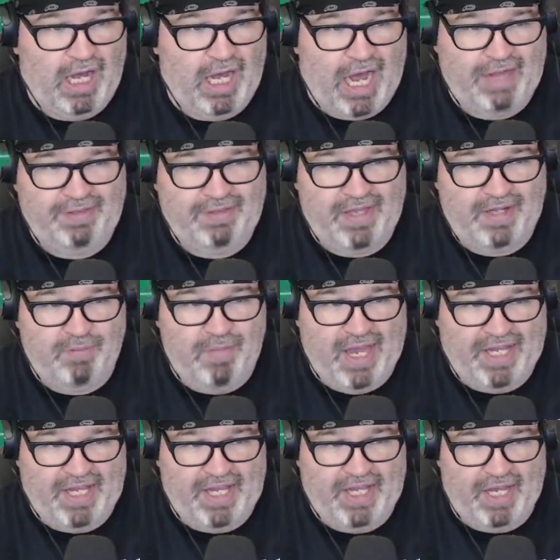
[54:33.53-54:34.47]
think
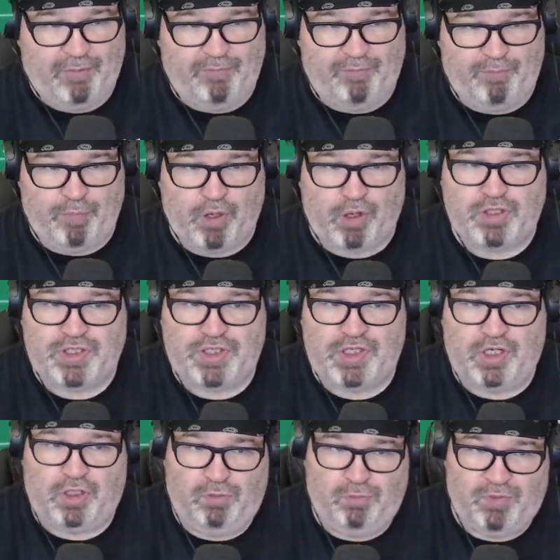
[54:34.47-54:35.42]
making it
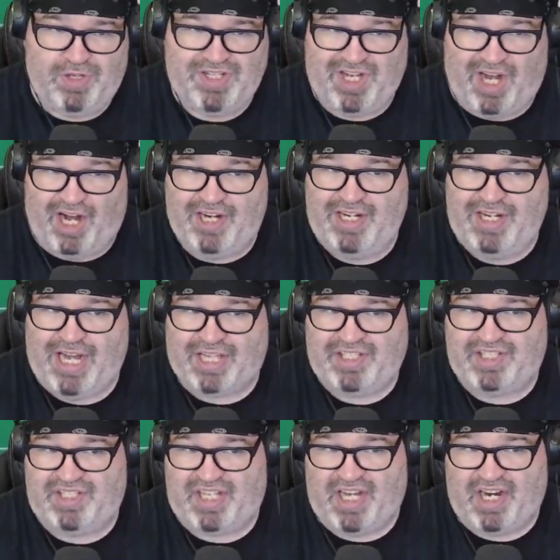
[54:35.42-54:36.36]
personal was
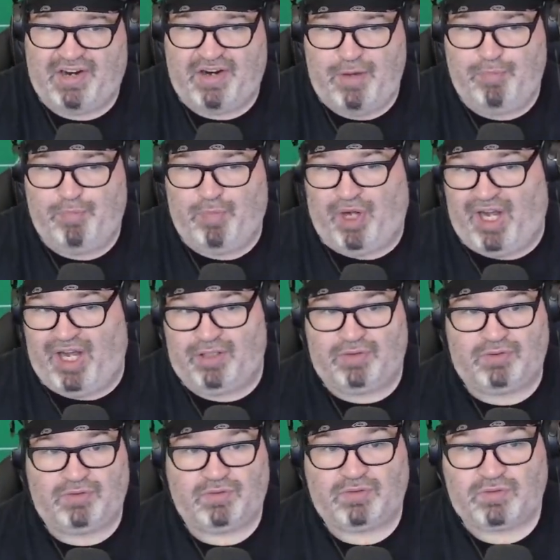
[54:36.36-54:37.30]
unnecessary,
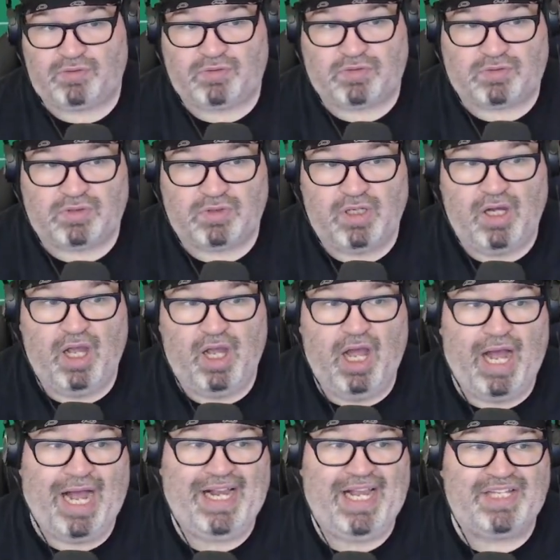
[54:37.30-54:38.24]
but
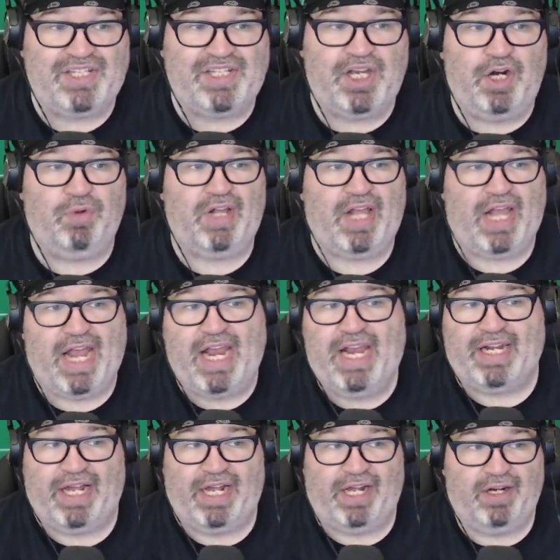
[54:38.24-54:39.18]
I guess I don't
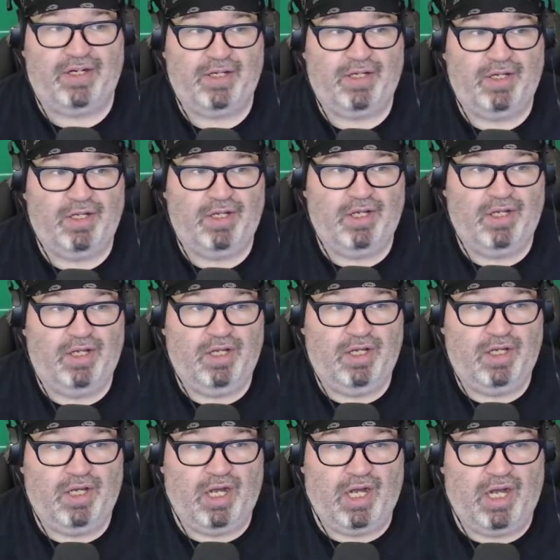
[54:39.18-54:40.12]
hate it.
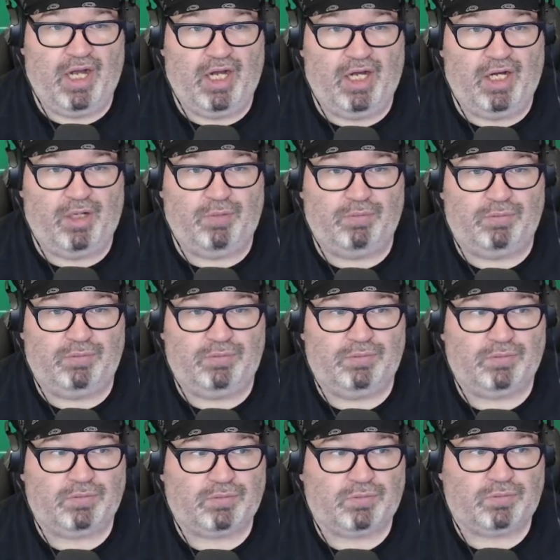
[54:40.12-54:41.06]
I
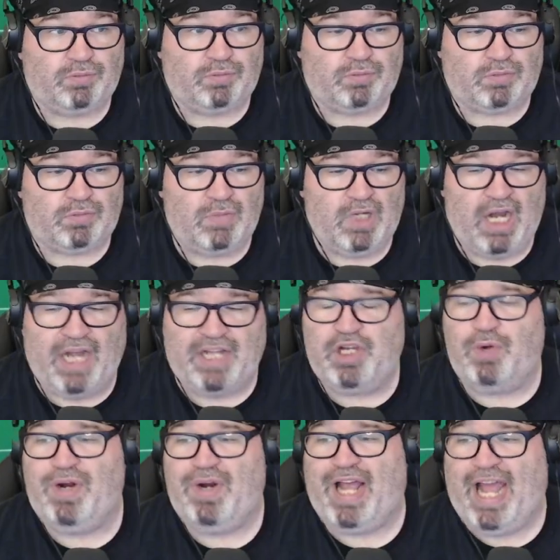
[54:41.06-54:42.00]

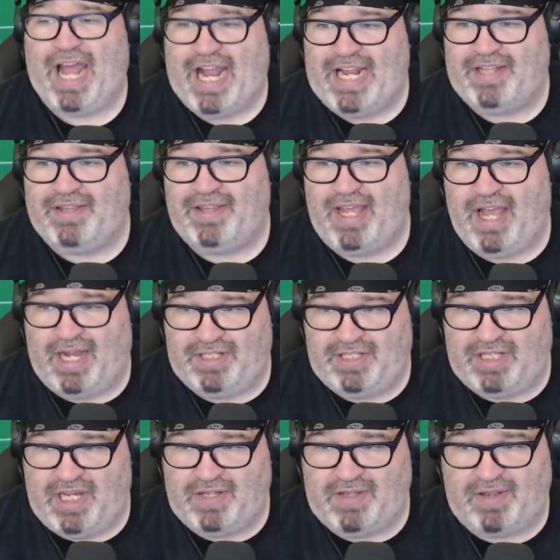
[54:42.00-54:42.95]
don't hate the
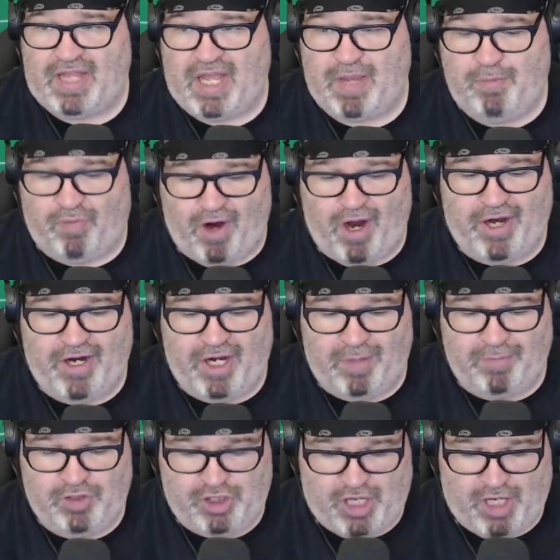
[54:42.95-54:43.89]
idea that they brought
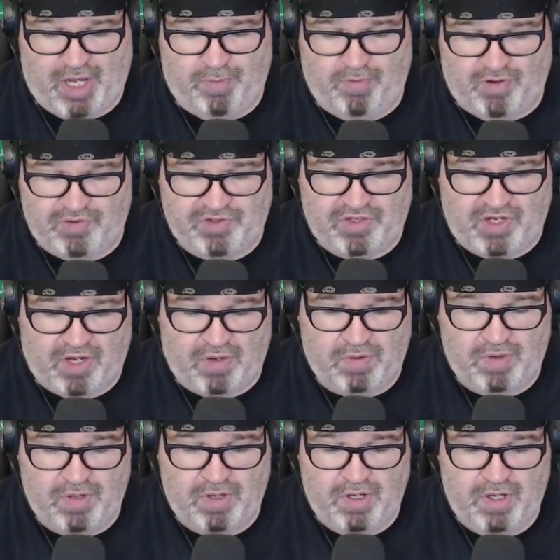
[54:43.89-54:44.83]
up Jay Briscoe.
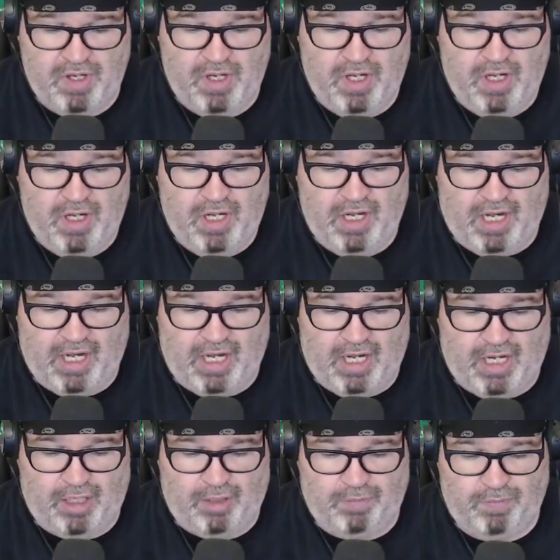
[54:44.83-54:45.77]

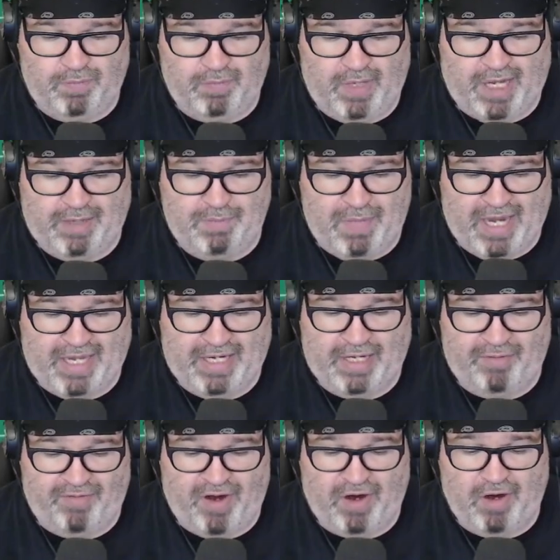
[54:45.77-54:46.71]
and made
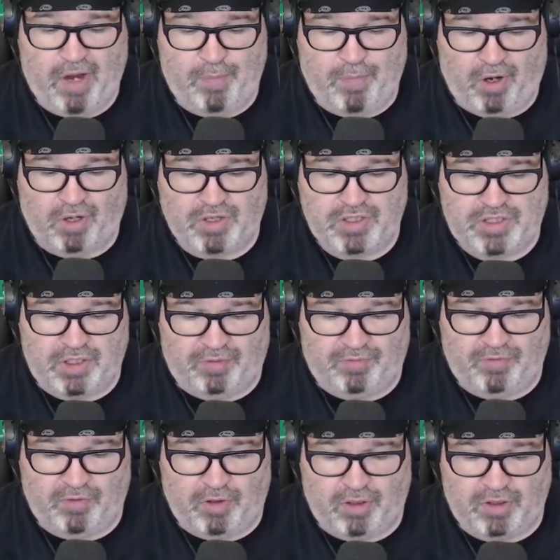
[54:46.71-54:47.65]
it very personal
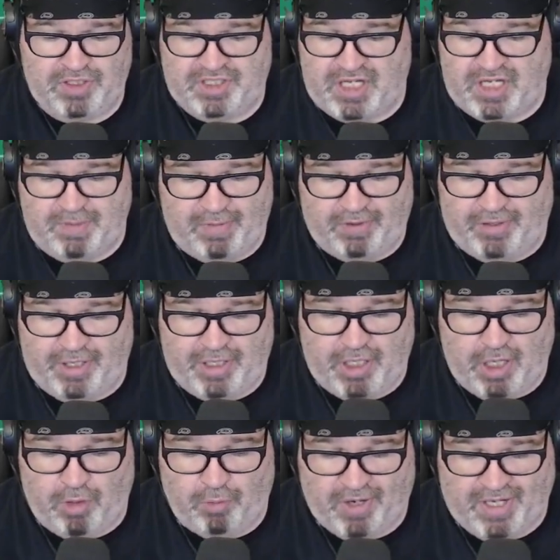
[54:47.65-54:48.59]
for seemingly
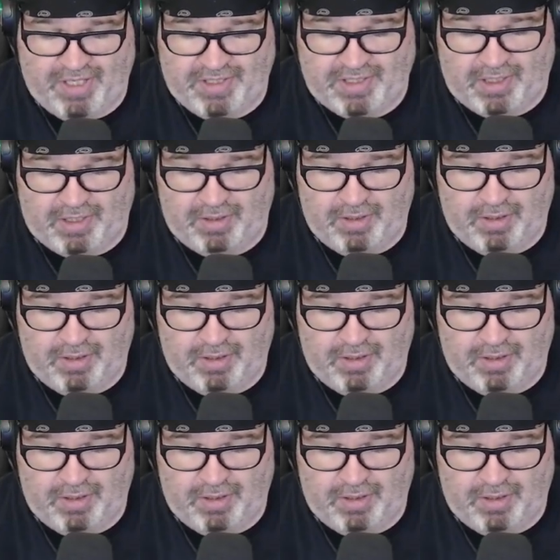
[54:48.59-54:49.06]
no reason.